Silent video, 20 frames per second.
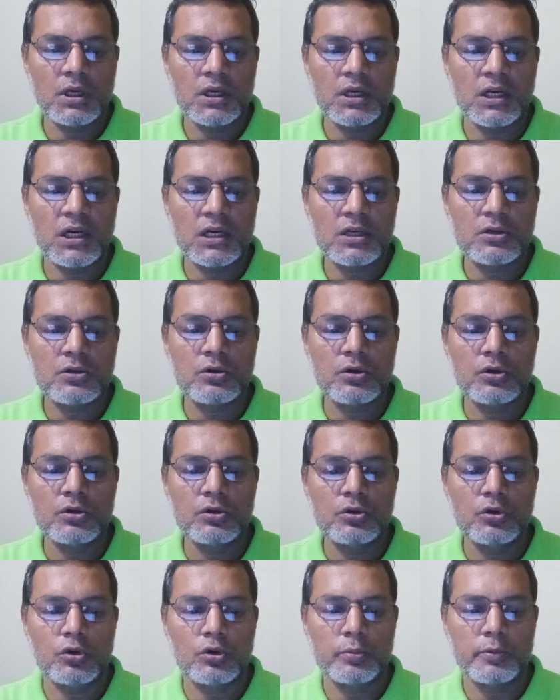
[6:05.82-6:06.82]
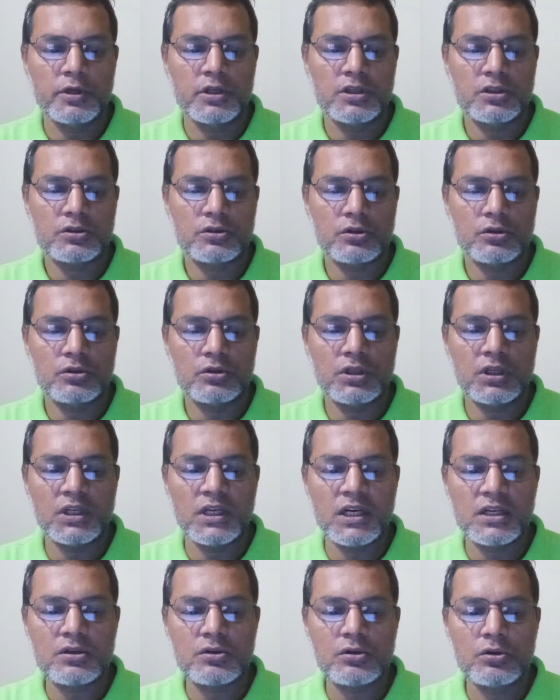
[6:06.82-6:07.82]
Natron documentation. The
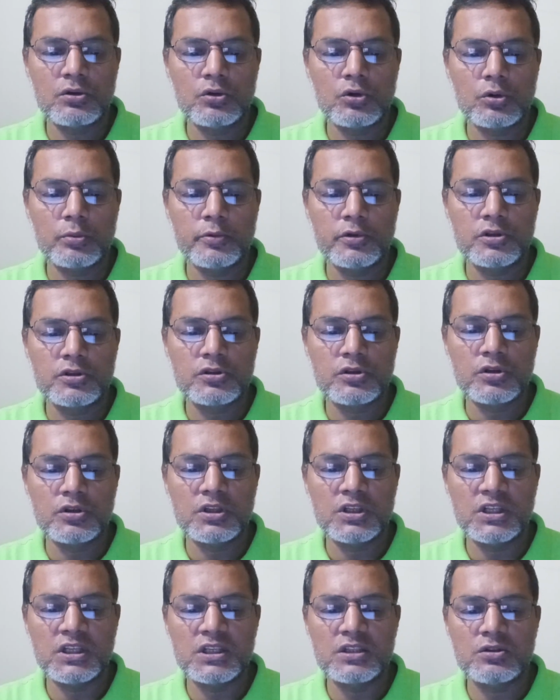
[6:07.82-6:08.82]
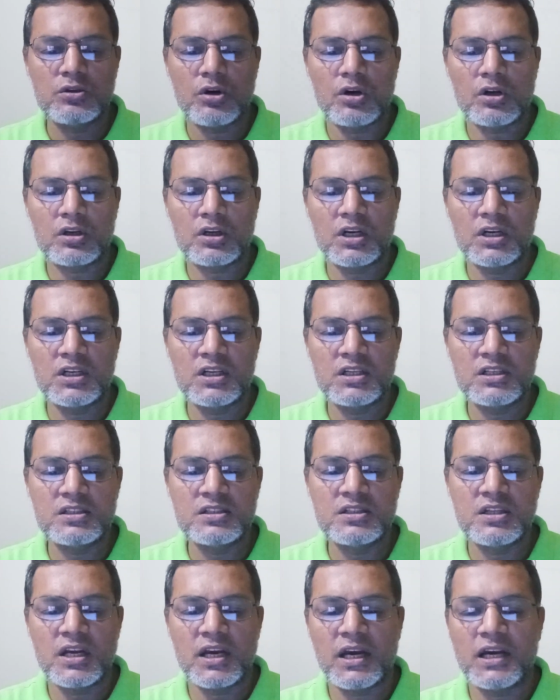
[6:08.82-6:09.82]
Natron documentation is
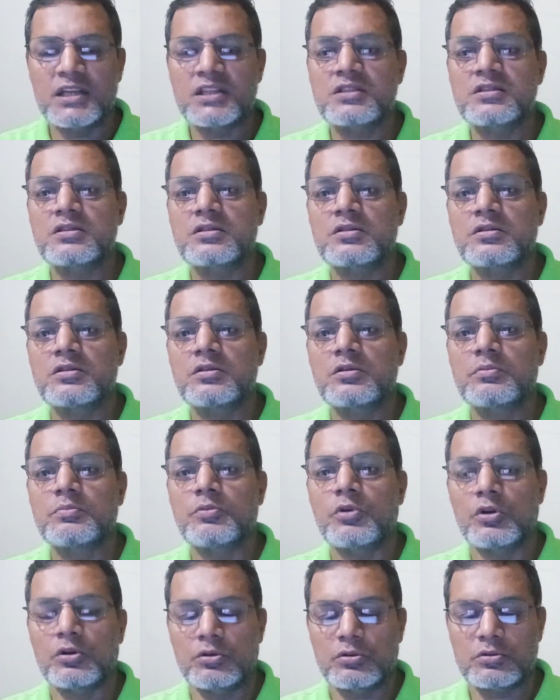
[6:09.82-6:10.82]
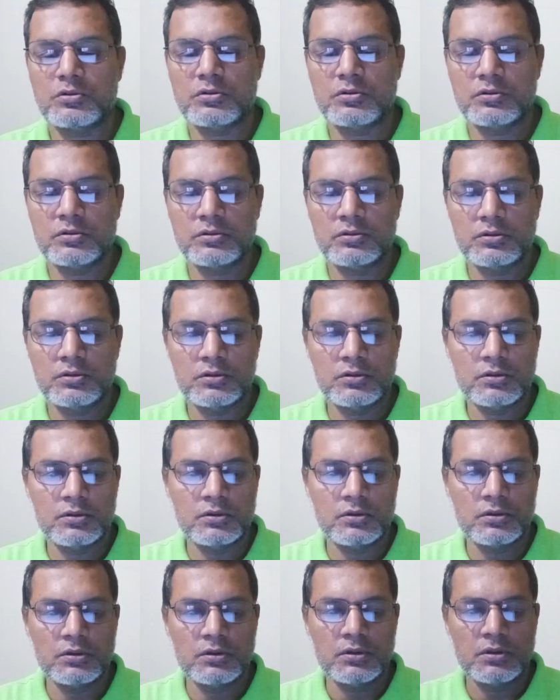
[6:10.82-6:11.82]
organized as follows.
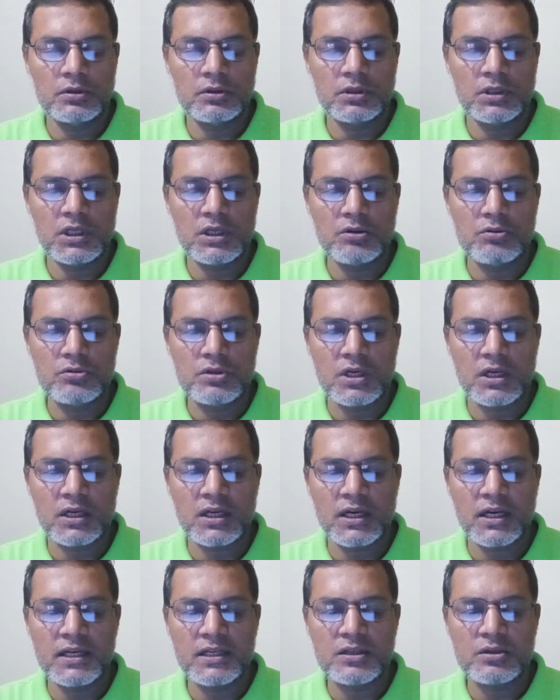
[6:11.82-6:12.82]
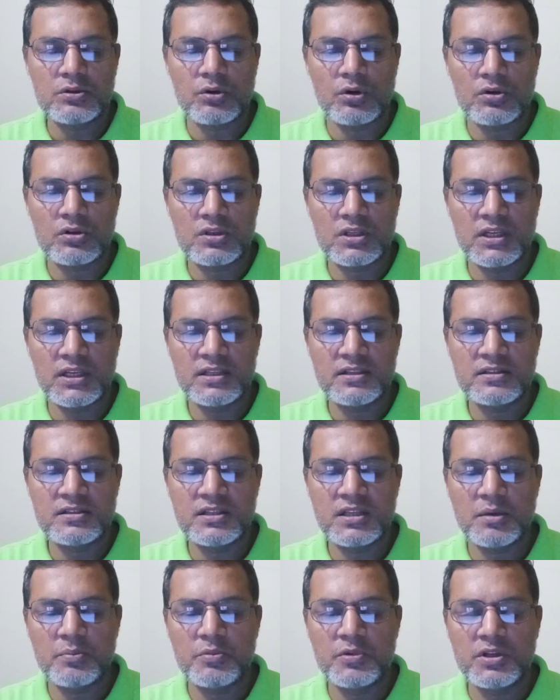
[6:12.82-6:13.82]
The user guide
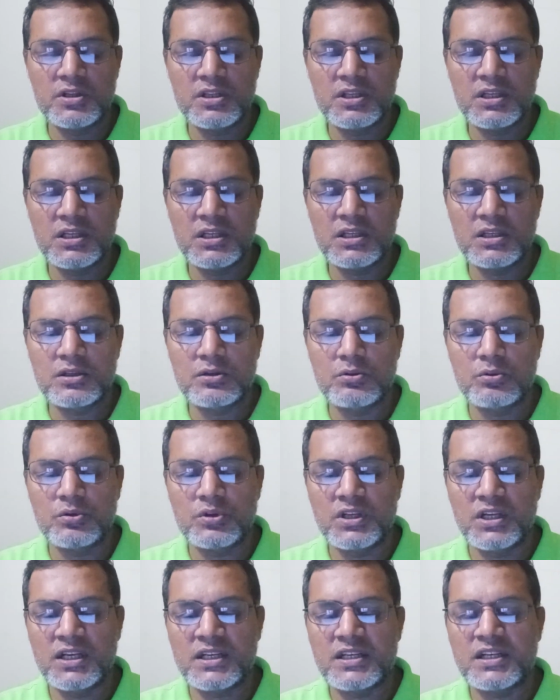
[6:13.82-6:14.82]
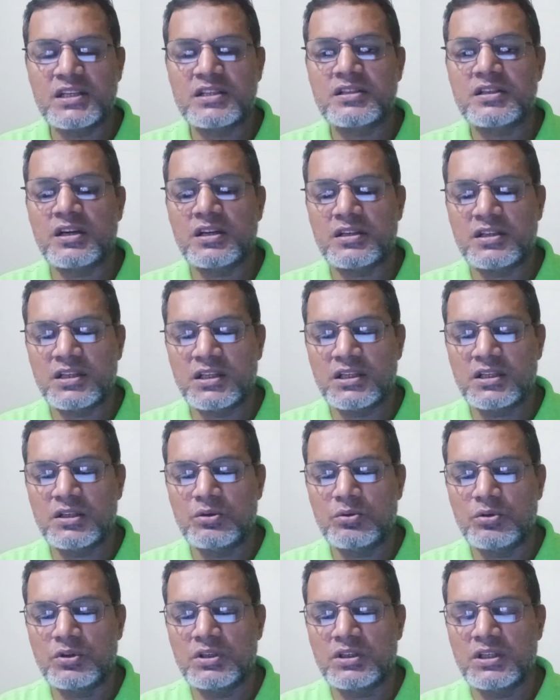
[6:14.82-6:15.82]
contains everything to get
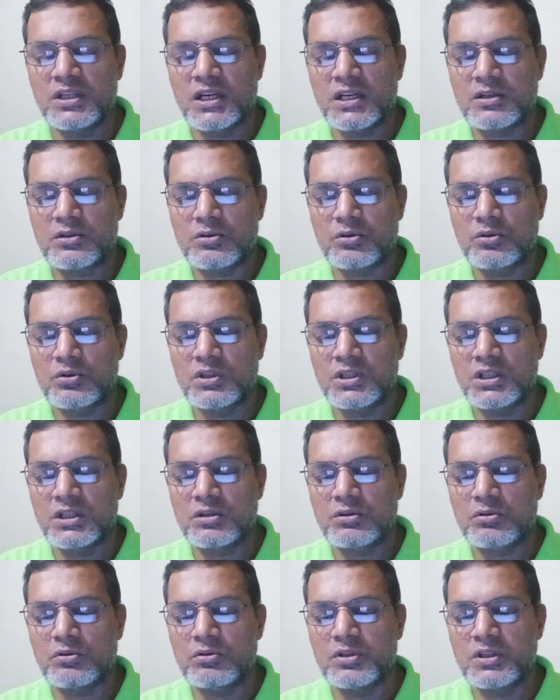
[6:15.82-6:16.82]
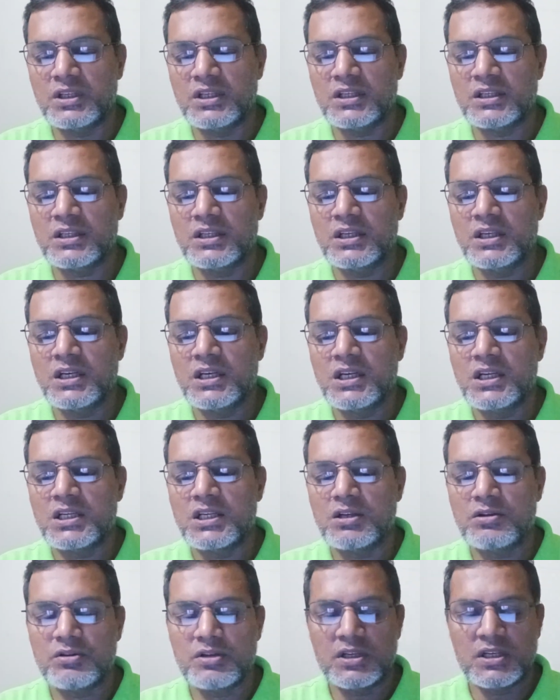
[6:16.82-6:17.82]
started with Natron, including
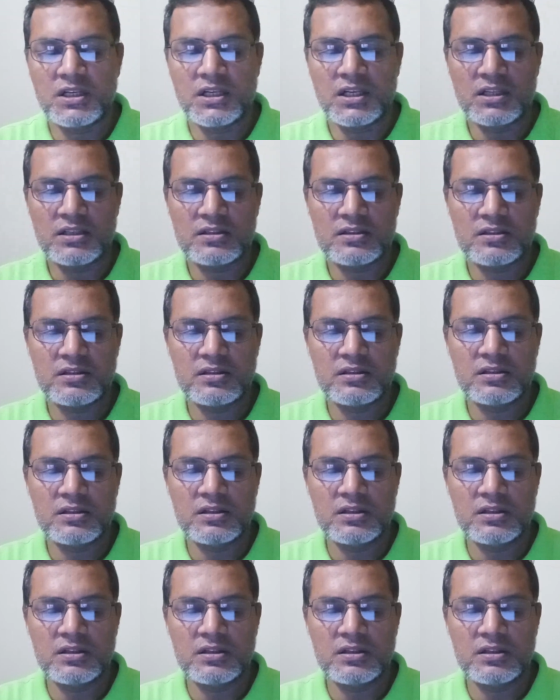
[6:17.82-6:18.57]
tutorials.